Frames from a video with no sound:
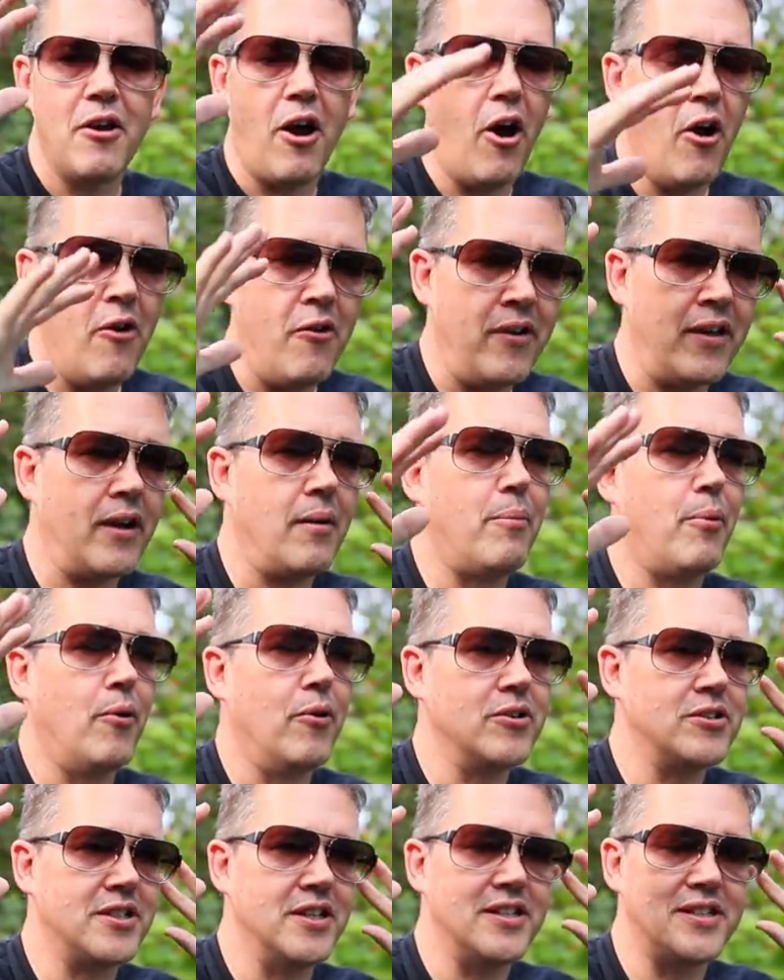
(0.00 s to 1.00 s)
owning a
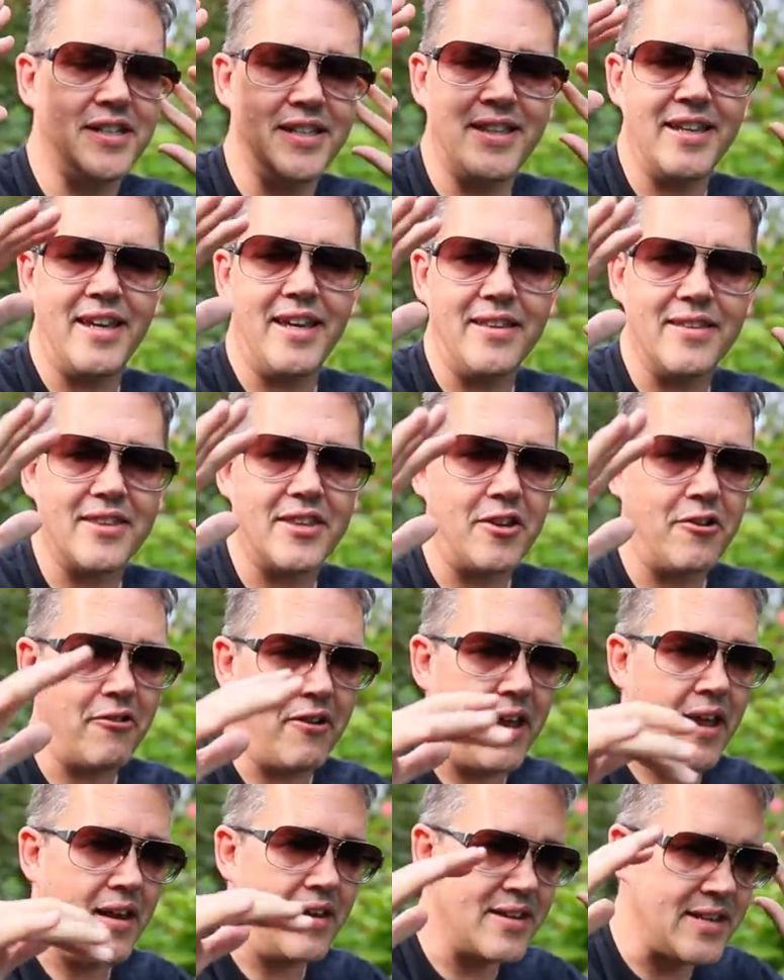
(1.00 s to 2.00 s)
Porsche to the nth
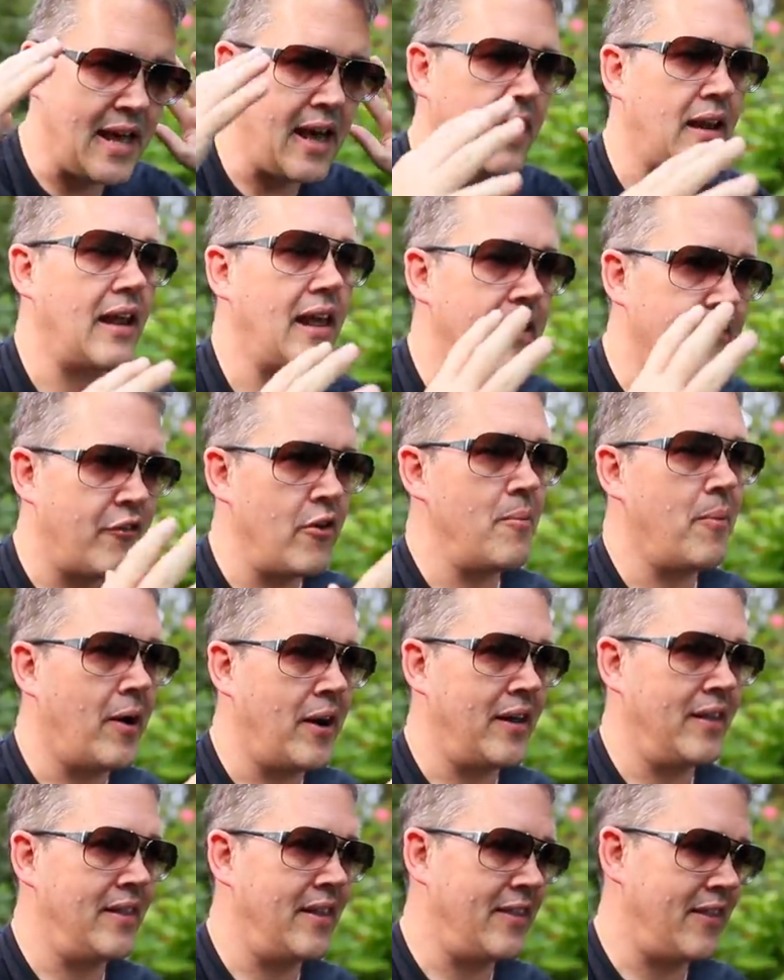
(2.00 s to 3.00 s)
degree and tell
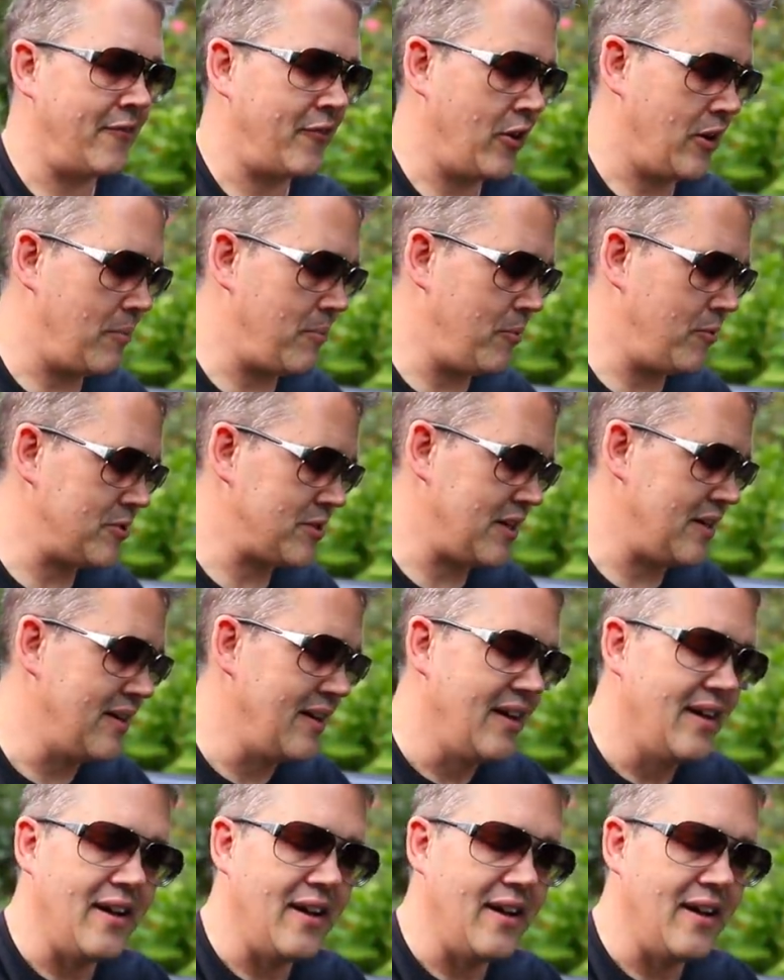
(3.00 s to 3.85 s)
everybody that they've got a Porsche.